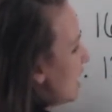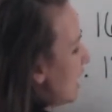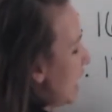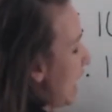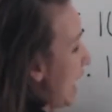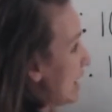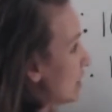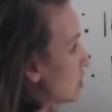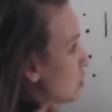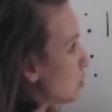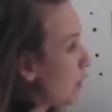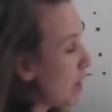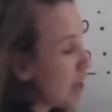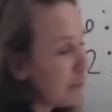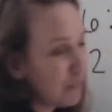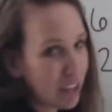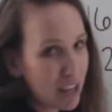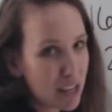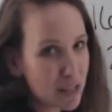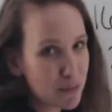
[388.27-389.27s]
And 12
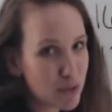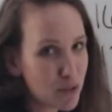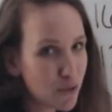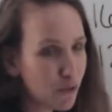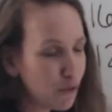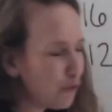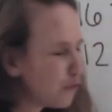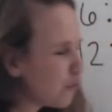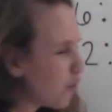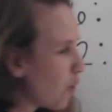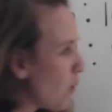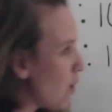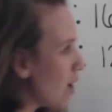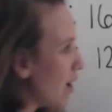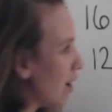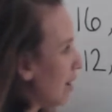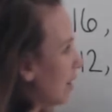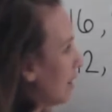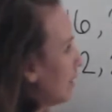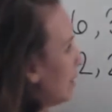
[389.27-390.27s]
times
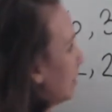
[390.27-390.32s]
4